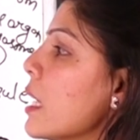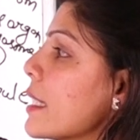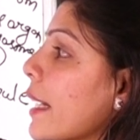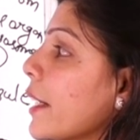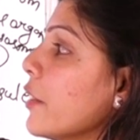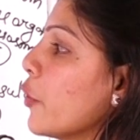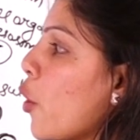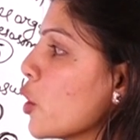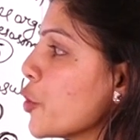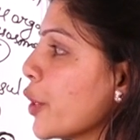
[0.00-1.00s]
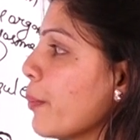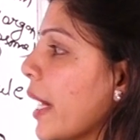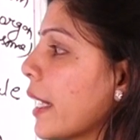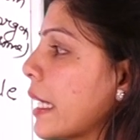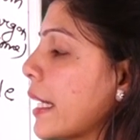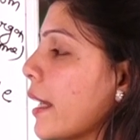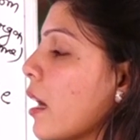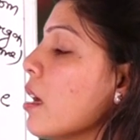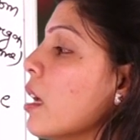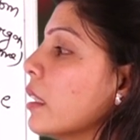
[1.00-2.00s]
Second, rod shaped bacteria.